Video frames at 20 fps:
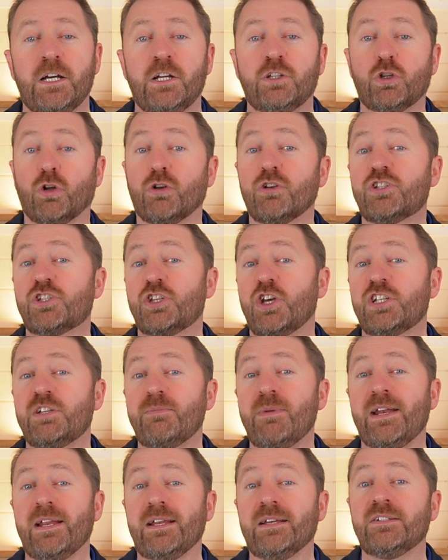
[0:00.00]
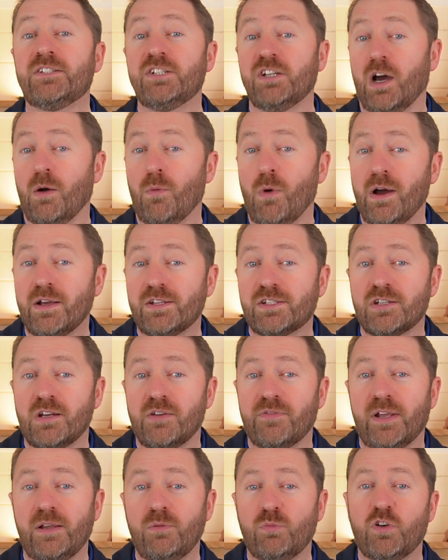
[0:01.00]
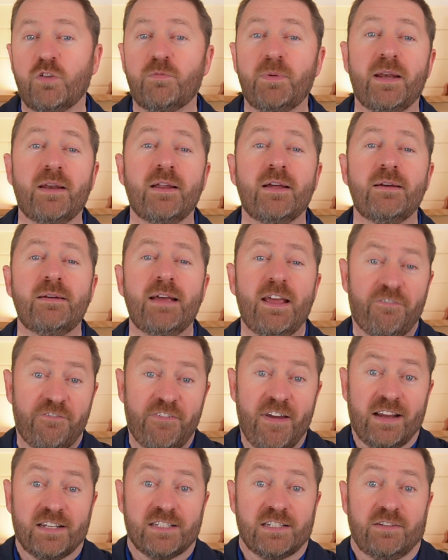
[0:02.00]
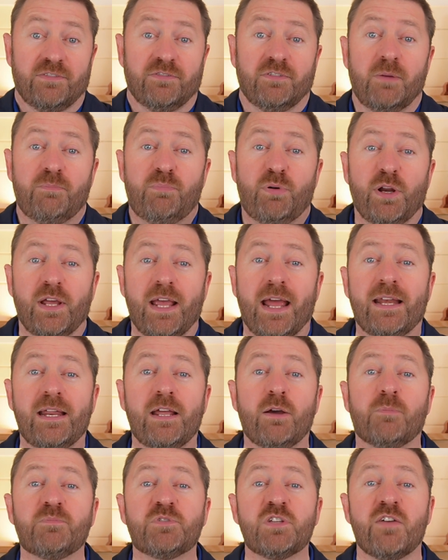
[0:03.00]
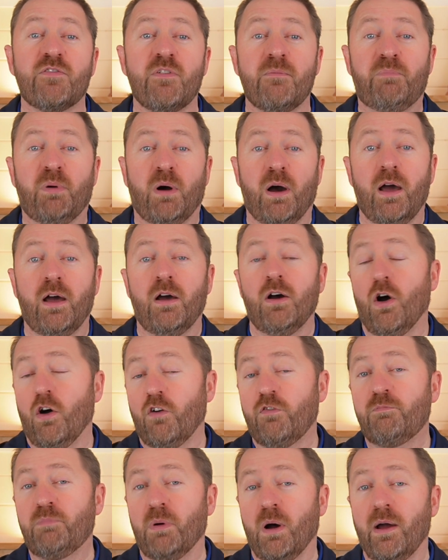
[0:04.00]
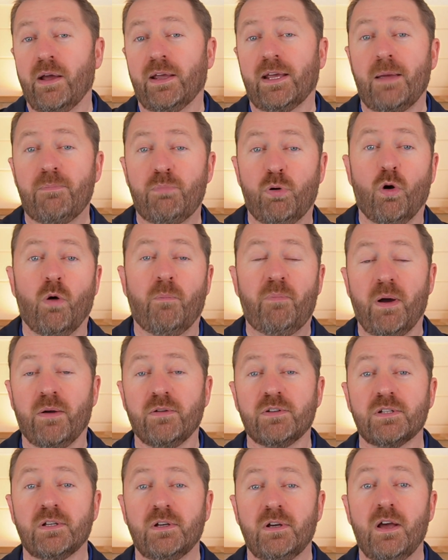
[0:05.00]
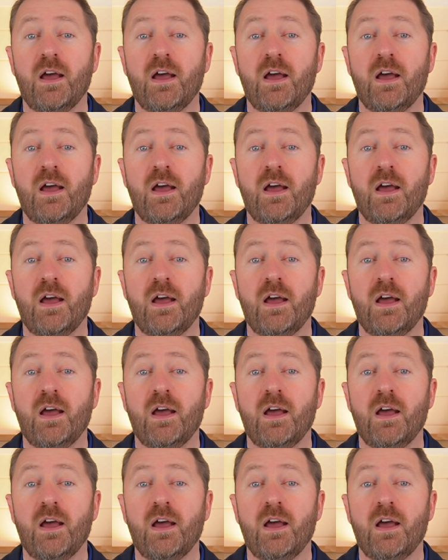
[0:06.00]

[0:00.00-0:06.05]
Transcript: Don's 30-minute DIY survey would have been effective at putting any observant buyer off buying a poor boat